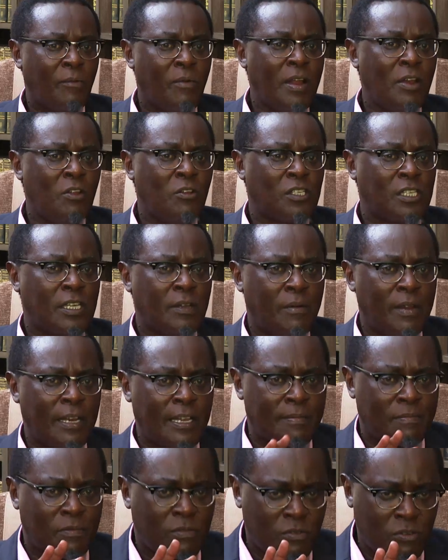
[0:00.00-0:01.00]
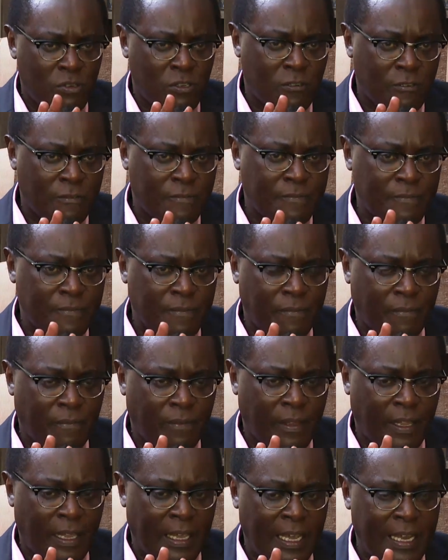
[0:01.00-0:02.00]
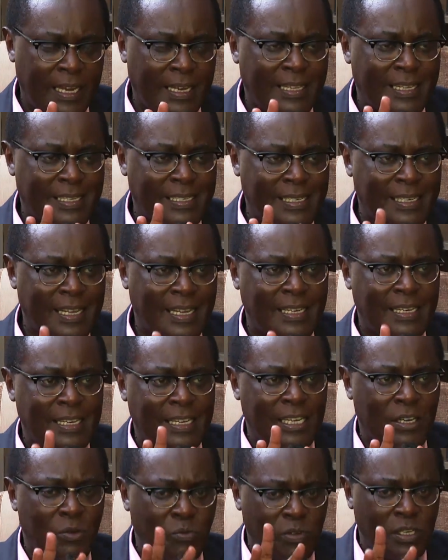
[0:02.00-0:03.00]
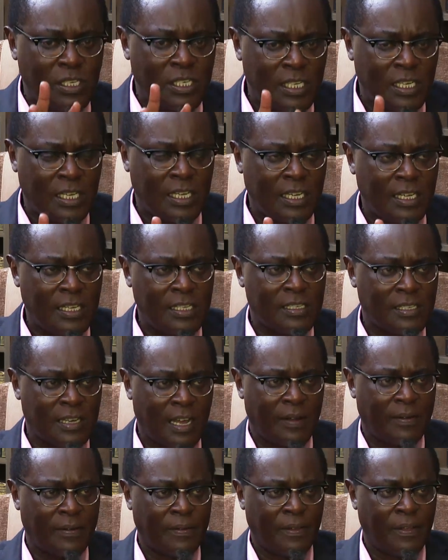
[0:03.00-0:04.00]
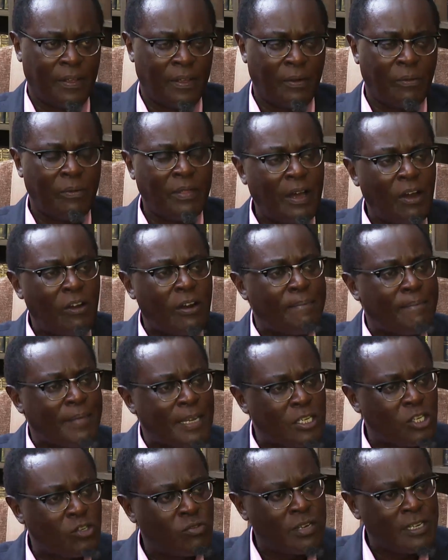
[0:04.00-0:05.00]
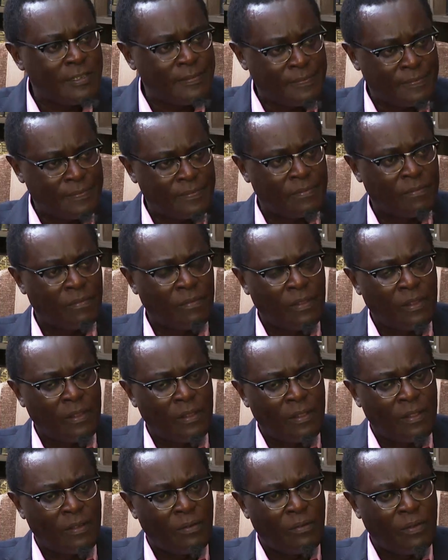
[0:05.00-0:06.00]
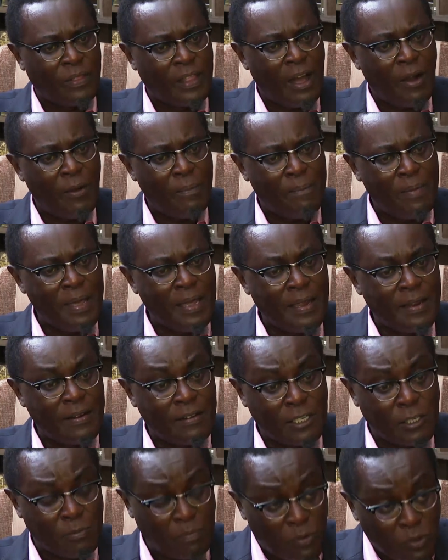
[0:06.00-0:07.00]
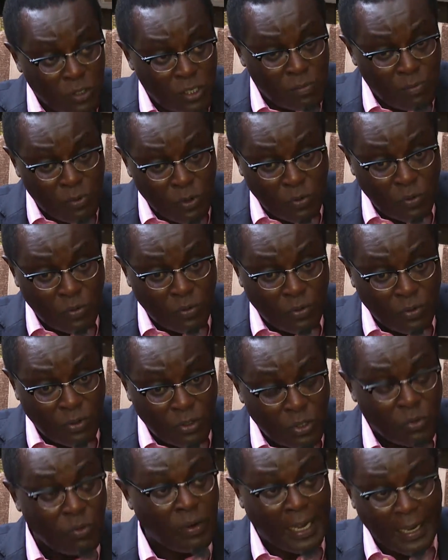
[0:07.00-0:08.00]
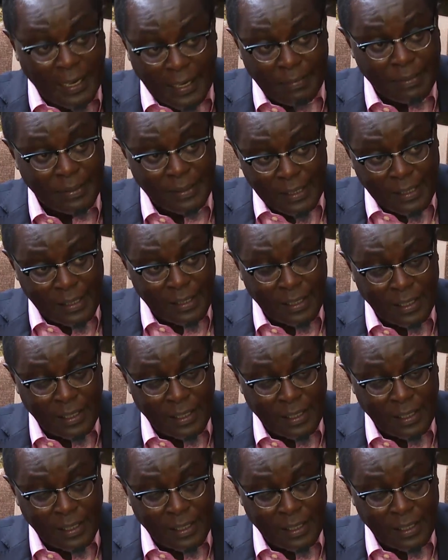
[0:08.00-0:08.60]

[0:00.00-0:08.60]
when you see William Ruto in the state in which he is now, without a mentor, without being responsible to anybody,